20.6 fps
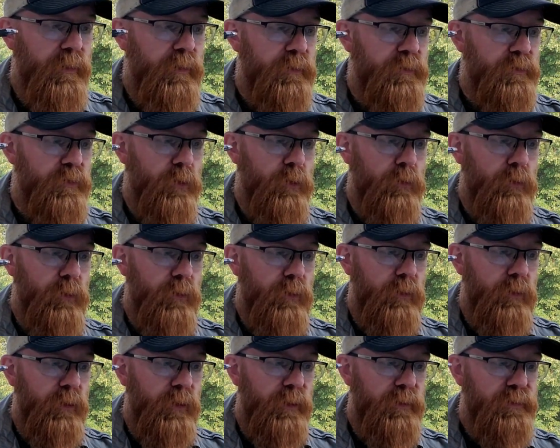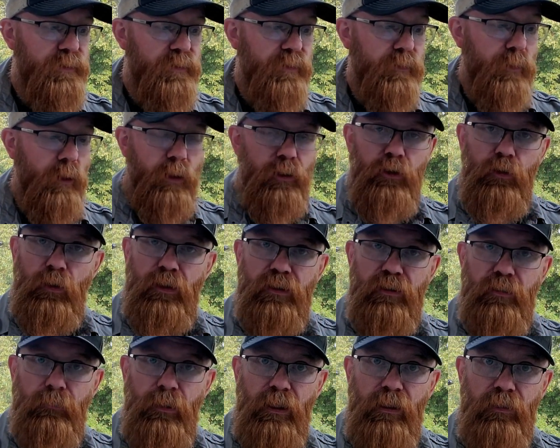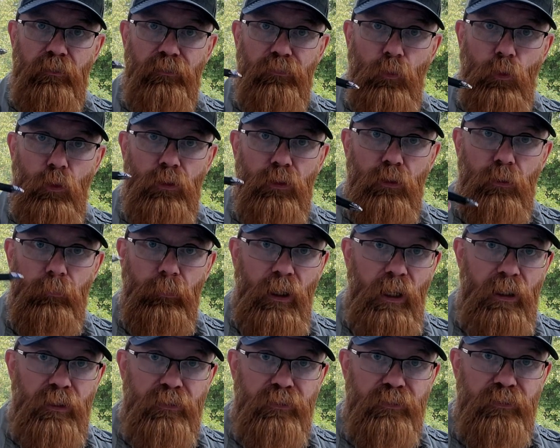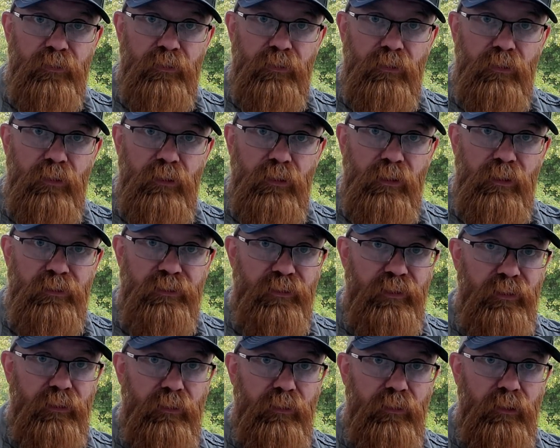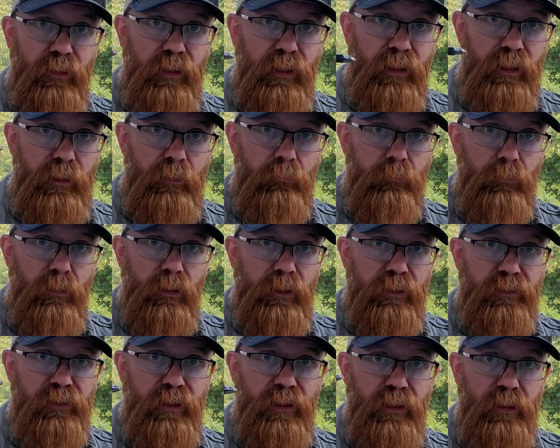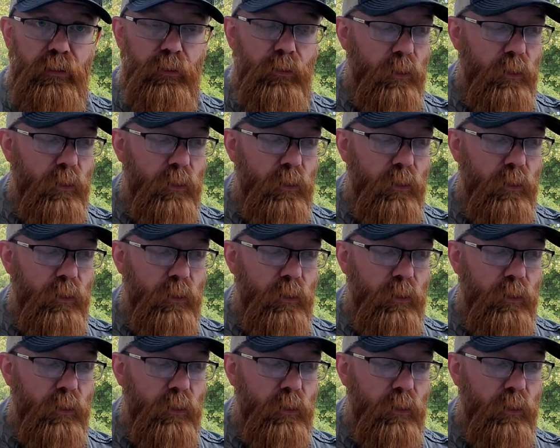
So, is it, are you estimating for your boss? Is it him? Is he